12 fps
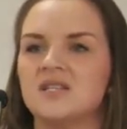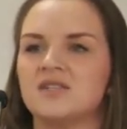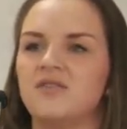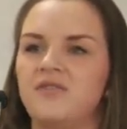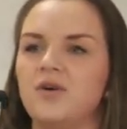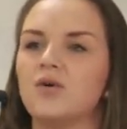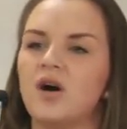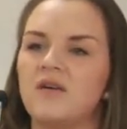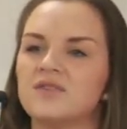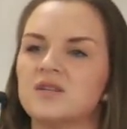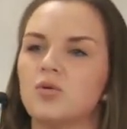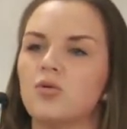to feel
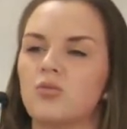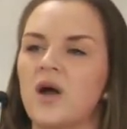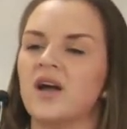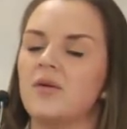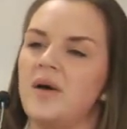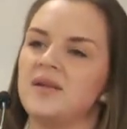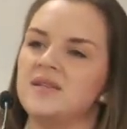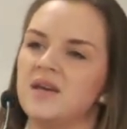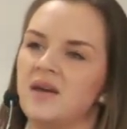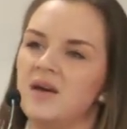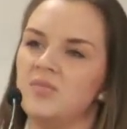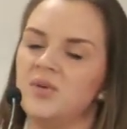comfortable
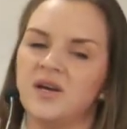recommending it.